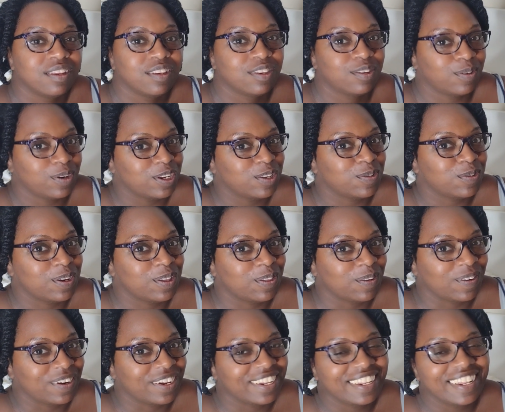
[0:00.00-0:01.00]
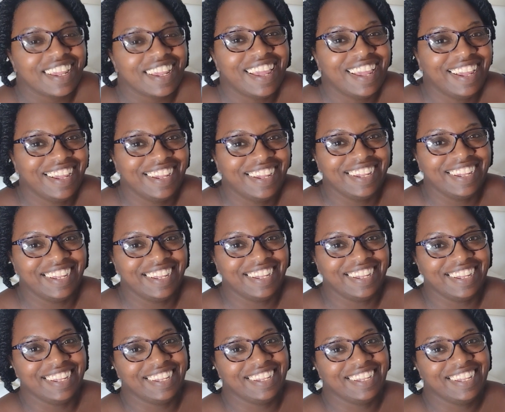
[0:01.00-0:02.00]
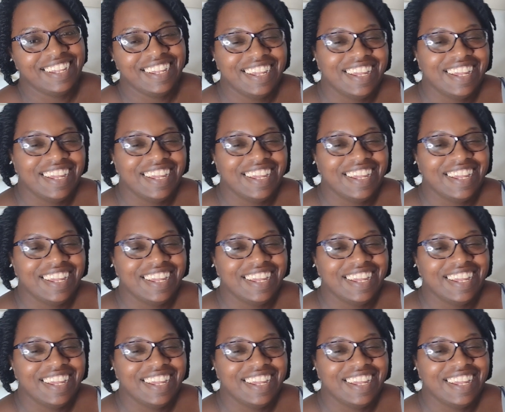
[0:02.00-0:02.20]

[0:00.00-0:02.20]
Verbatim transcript: 2023.